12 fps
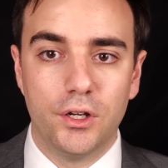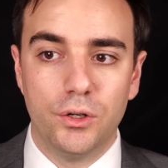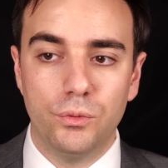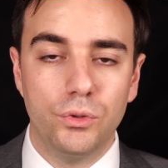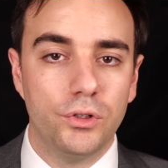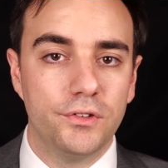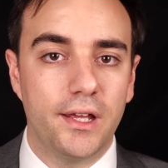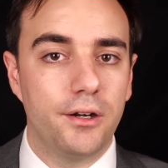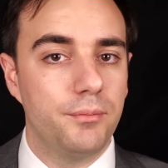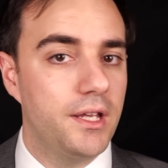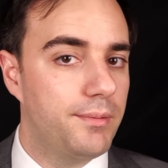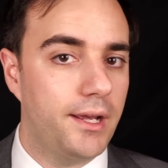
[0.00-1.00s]
rules that
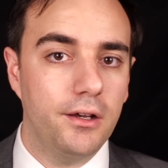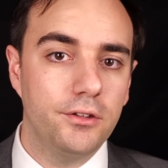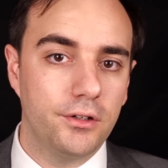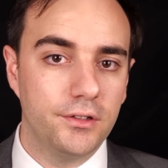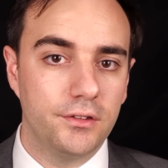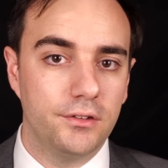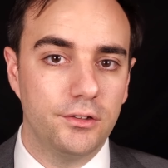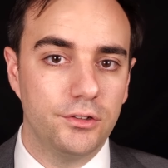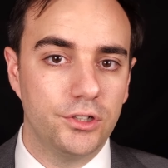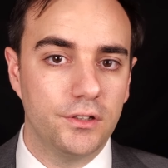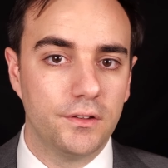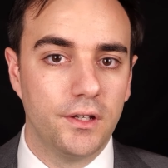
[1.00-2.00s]
are made by other
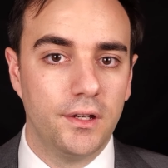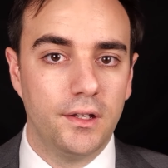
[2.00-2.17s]
institutions.